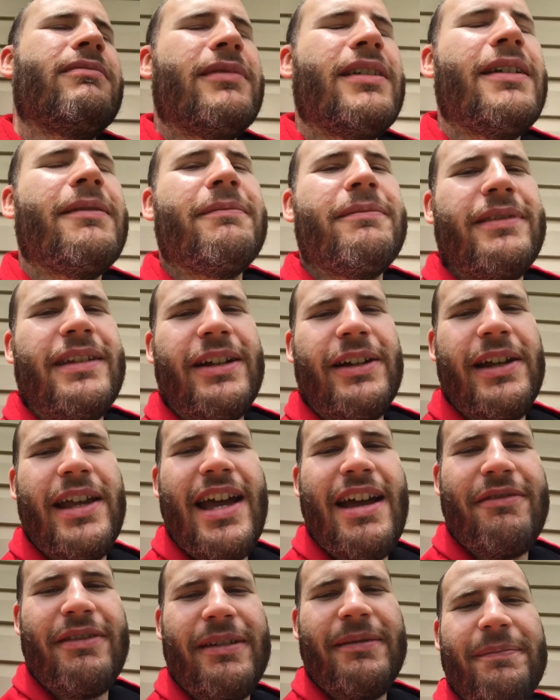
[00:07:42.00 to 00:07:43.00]
yeah, there you
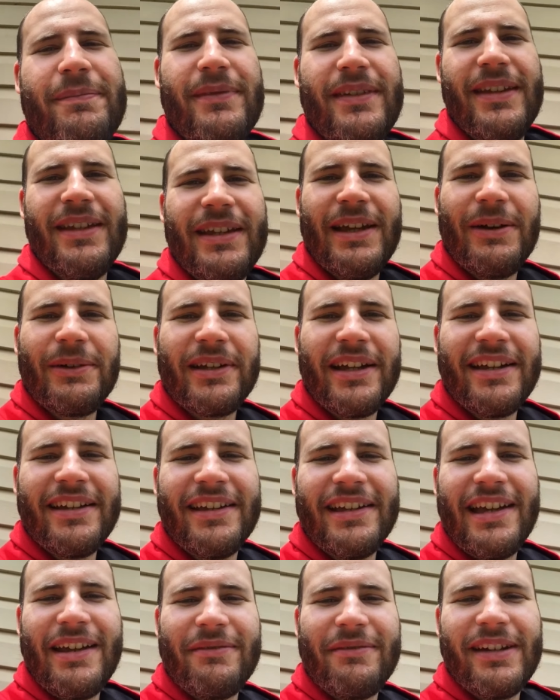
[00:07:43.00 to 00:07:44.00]
have it. Okay,
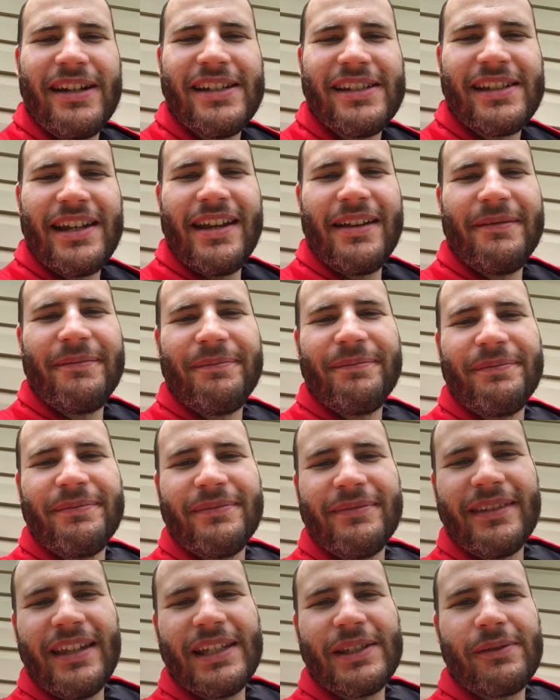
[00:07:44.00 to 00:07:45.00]
have a nice day.
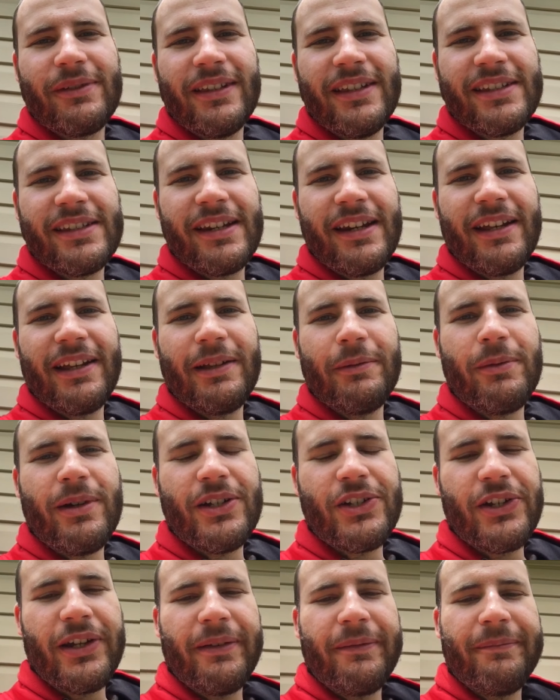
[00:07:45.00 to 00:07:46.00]
Thanks for listening and watching.